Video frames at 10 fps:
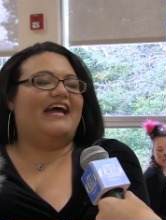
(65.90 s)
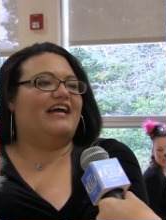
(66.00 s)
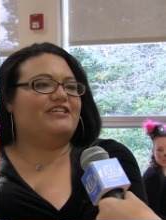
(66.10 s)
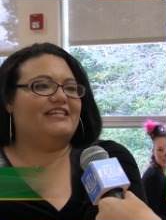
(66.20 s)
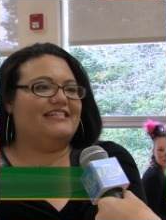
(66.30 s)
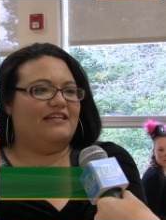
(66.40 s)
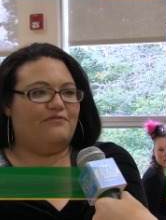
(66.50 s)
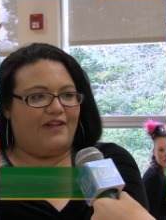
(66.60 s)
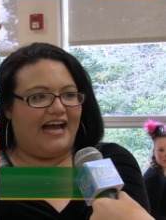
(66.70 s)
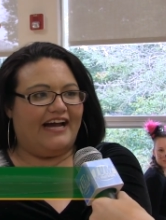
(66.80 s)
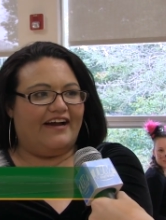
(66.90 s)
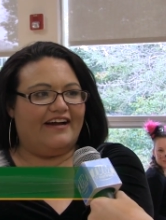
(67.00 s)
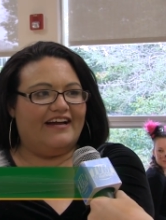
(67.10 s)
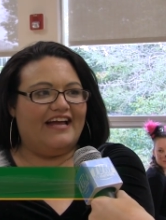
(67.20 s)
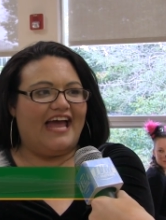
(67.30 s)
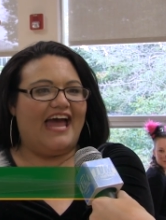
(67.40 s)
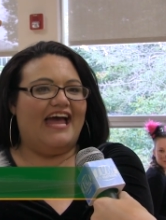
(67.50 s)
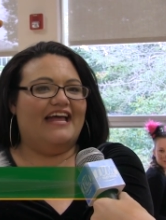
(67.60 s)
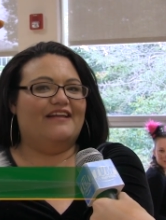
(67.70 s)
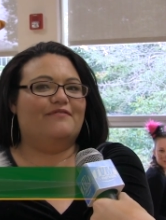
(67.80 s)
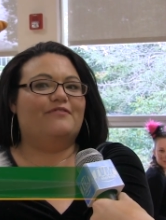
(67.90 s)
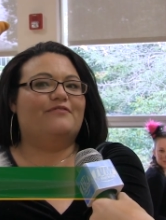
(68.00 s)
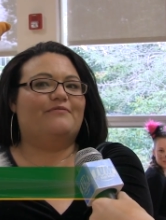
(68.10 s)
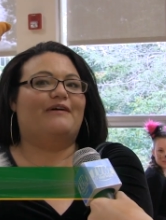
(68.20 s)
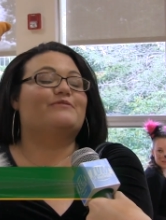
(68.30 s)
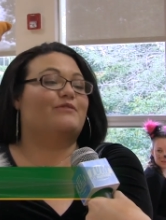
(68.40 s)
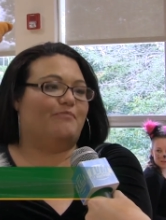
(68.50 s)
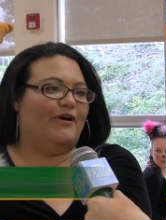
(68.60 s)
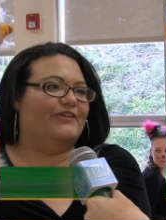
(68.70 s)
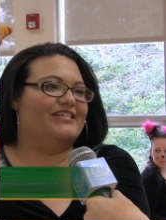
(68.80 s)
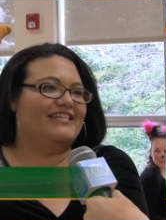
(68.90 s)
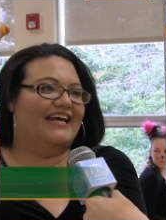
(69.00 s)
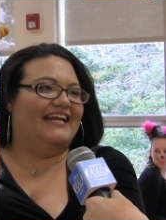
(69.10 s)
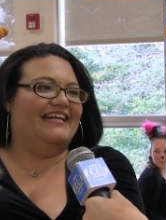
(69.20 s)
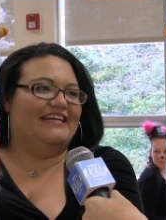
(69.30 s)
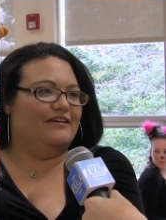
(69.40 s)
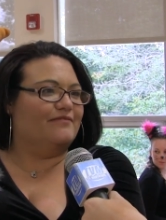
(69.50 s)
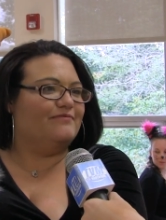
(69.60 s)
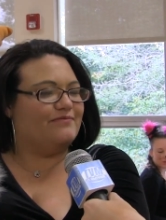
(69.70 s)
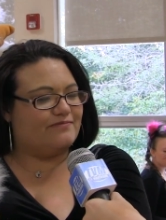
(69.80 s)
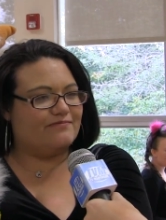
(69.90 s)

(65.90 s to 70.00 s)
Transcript: I actually seen a flyer and I was with my oldest son and he